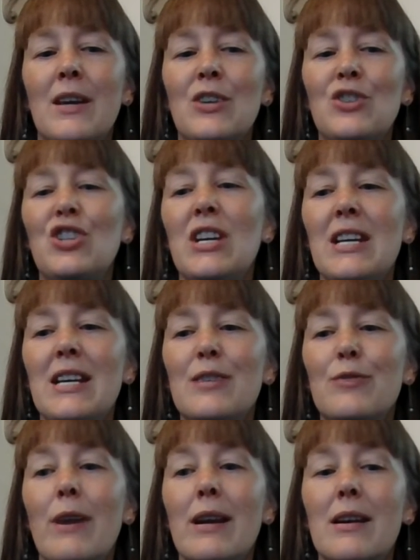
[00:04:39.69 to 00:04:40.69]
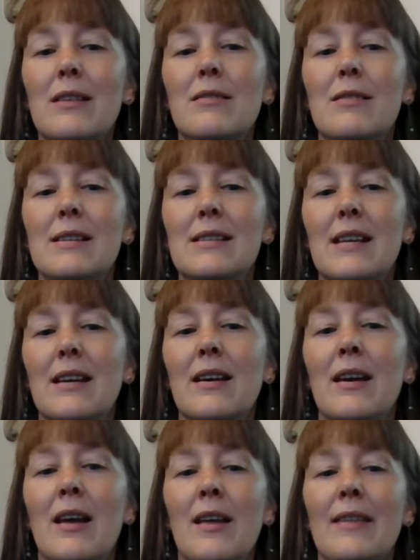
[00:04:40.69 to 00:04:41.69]
She is recognizing
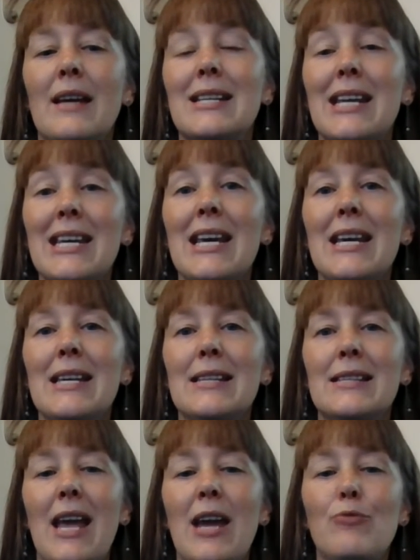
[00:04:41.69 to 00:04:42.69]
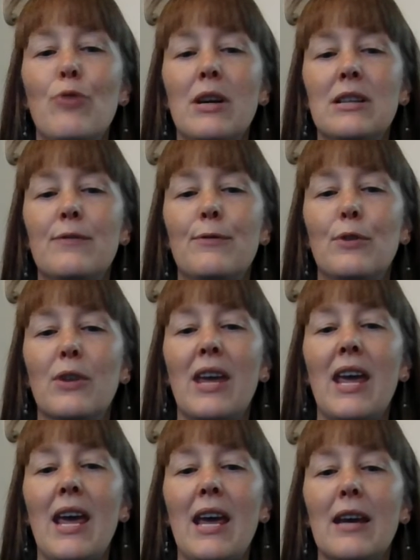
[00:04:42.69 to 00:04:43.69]
that he is a rightful
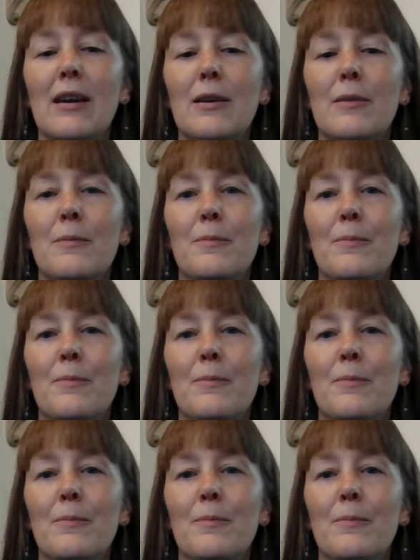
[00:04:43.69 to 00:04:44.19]
king.